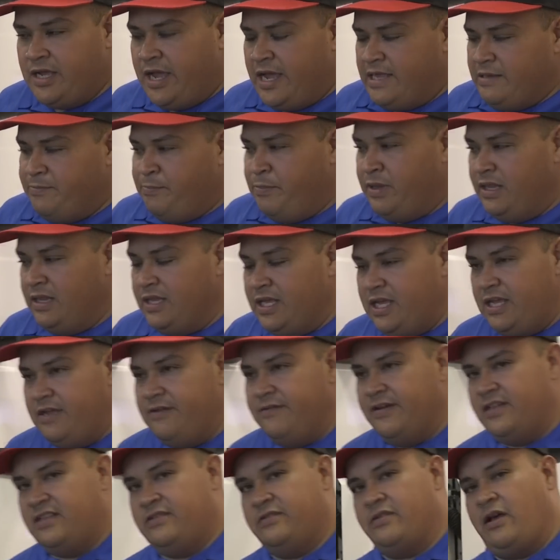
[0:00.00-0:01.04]
I
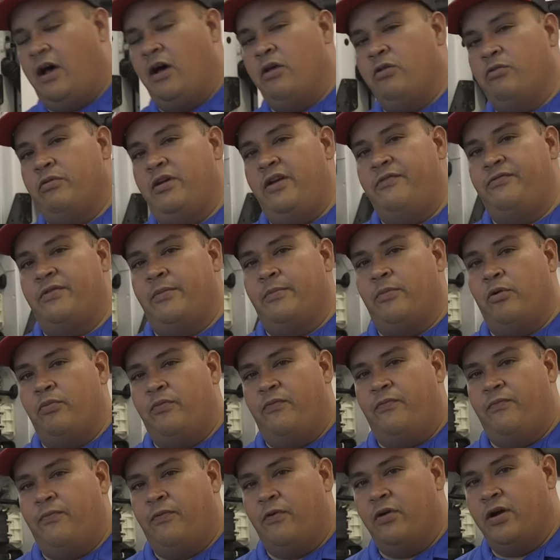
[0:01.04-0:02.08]
believe it's all the way from
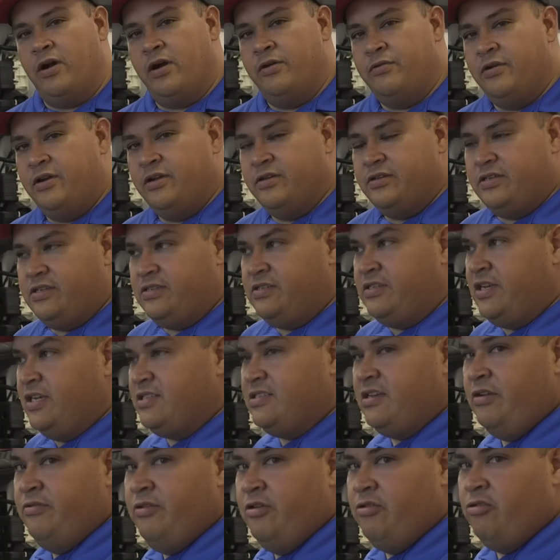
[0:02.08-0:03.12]
400 to
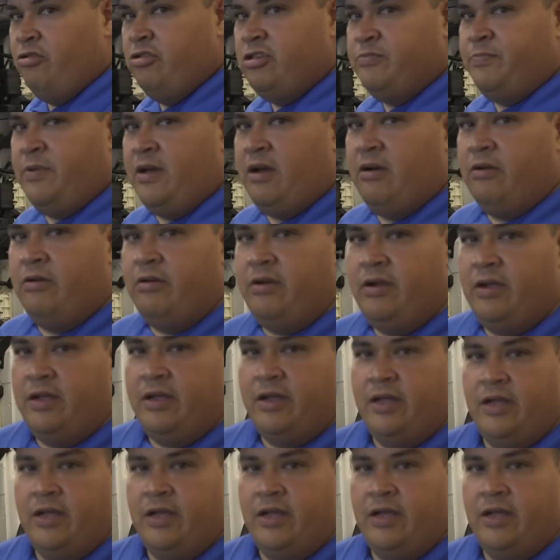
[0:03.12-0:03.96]
600 horsepower